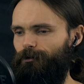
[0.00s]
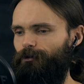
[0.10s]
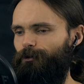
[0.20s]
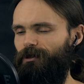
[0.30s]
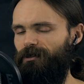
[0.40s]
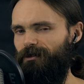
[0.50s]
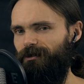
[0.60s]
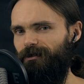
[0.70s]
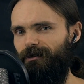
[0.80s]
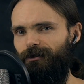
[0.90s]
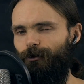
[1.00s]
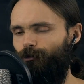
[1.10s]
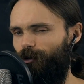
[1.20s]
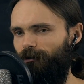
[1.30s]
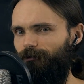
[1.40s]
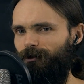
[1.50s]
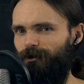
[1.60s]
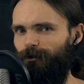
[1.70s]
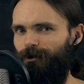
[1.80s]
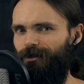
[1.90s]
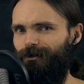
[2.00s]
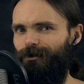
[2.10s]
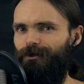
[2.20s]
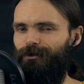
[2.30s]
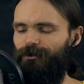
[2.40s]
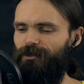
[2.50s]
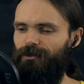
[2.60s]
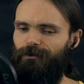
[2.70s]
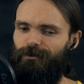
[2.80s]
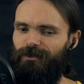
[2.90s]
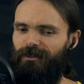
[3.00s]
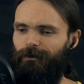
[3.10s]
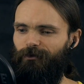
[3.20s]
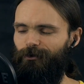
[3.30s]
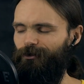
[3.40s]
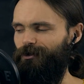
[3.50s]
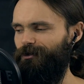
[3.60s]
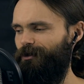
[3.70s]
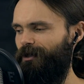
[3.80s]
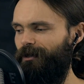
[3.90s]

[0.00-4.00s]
You eat your breakfast, you eat your lunch, it's the same. You just,